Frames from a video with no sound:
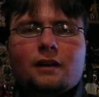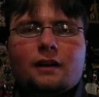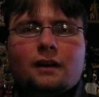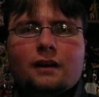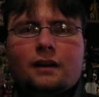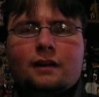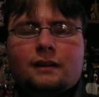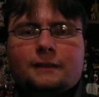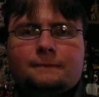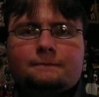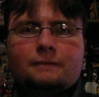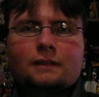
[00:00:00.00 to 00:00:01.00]

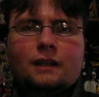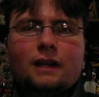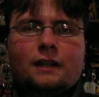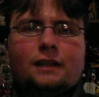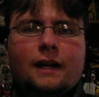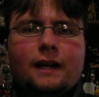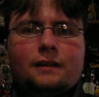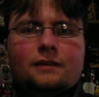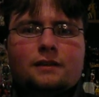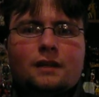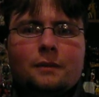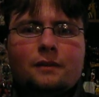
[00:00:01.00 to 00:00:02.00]
I liked
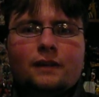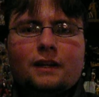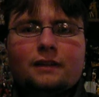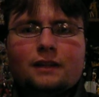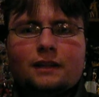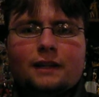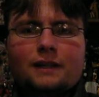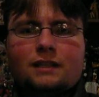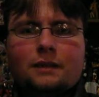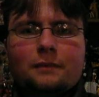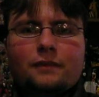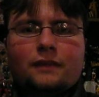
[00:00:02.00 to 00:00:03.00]
some of it and didn't like
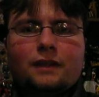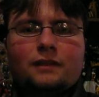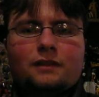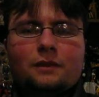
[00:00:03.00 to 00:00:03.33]
some of it.